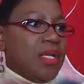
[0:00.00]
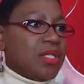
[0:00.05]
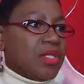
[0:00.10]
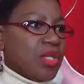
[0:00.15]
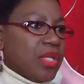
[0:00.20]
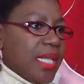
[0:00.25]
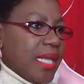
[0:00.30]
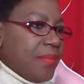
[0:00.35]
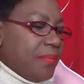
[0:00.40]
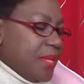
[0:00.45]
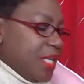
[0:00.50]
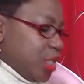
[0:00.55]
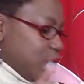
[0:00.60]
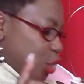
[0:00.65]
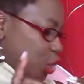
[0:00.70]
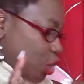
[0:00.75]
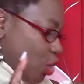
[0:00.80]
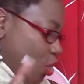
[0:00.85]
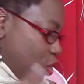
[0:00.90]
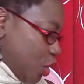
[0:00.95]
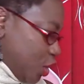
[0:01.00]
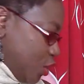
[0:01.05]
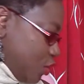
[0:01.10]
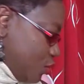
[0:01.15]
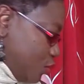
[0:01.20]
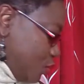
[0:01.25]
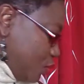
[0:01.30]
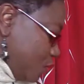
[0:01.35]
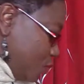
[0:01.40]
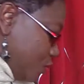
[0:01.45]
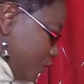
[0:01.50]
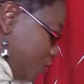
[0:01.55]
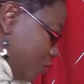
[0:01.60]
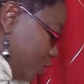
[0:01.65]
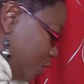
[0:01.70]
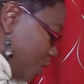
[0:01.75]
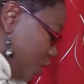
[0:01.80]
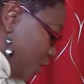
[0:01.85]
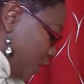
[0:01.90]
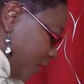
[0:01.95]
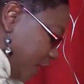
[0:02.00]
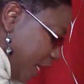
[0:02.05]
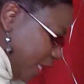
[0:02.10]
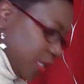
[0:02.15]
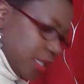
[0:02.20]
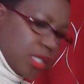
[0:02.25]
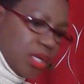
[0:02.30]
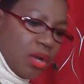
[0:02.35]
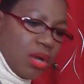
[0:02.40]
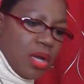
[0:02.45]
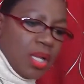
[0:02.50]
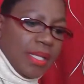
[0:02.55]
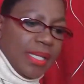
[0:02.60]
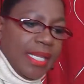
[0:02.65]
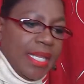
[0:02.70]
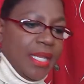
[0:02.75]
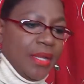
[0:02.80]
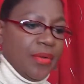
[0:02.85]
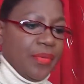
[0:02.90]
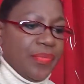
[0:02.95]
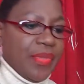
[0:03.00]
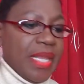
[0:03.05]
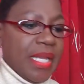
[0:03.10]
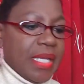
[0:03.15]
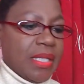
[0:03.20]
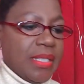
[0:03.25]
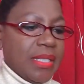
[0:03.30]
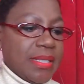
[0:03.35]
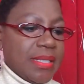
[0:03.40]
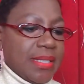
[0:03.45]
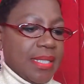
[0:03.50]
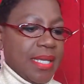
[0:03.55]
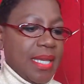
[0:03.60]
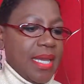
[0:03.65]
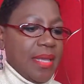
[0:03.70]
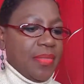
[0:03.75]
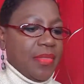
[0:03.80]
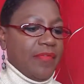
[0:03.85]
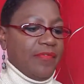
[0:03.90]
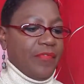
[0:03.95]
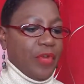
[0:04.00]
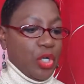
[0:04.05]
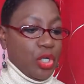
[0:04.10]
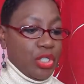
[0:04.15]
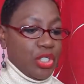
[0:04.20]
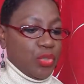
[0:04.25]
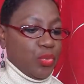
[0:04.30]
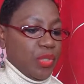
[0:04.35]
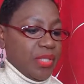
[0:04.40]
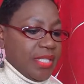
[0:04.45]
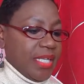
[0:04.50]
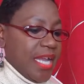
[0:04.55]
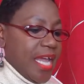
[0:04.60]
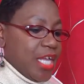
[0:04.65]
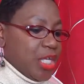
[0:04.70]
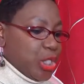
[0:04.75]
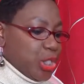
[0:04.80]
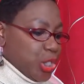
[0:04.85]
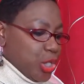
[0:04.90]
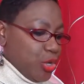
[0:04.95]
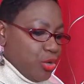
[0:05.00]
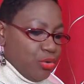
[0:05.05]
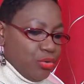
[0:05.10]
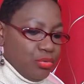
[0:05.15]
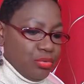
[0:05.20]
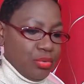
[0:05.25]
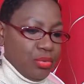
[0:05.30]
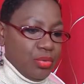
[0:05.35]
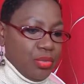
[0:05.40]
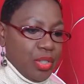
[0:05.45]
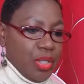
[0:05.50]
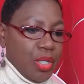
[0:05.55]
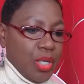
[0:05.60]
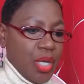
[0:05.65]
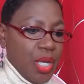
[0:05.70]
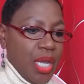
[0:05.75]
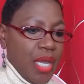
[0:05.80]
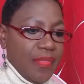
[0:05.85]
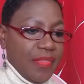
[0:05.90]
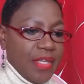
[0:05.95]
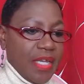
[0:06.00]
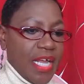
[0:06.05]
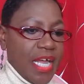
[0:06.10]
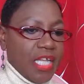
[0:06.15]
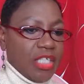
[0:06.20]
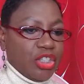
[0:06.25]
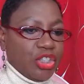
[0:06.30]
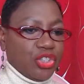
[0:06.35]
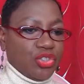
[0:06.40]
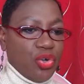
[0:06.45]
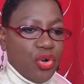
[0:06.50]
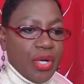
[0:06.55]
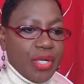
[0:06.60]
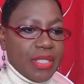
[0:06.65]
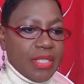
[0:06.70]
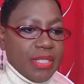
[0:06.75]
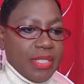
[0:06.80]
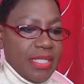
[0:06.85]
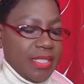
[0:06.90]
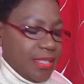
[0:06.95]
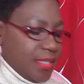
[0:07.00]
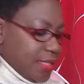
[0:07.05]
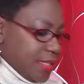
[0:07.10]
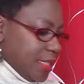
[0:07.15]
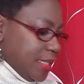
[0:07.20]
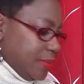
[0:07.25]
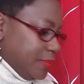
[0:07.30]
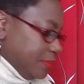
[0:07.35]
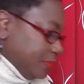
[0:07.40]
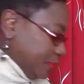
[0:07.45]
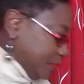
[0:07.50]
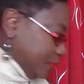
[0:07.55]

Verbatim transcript: So let me show you that tall air necklace again, the first one that I showed, and then I'll shorten it some.